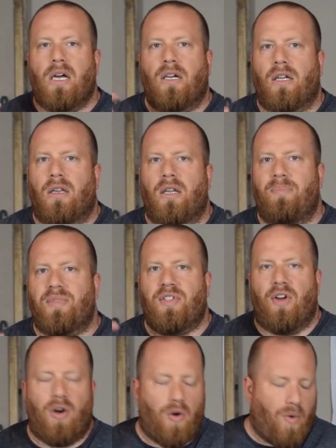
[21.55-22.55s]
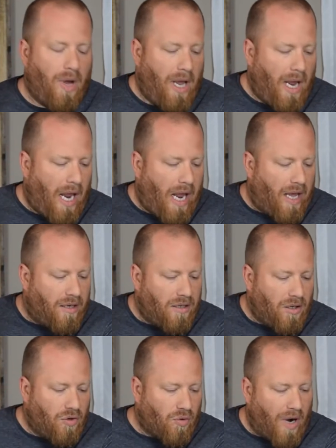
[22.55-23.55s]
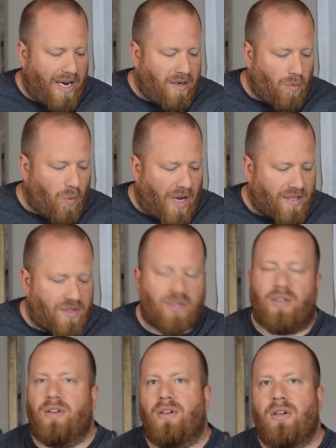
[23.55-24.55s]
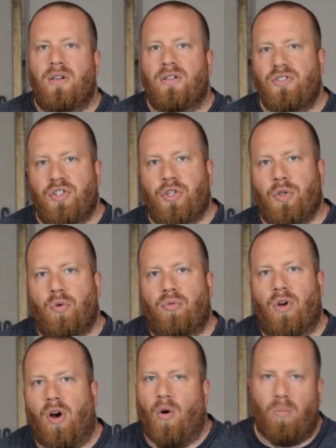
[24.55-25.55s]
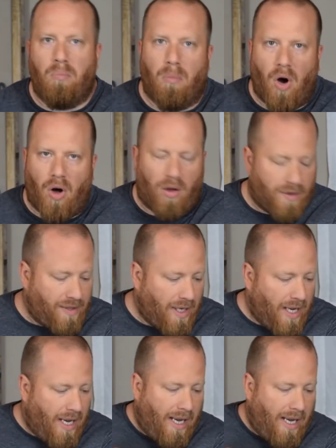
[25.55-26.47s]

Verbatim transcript: Calypso and Great Western two-row malt.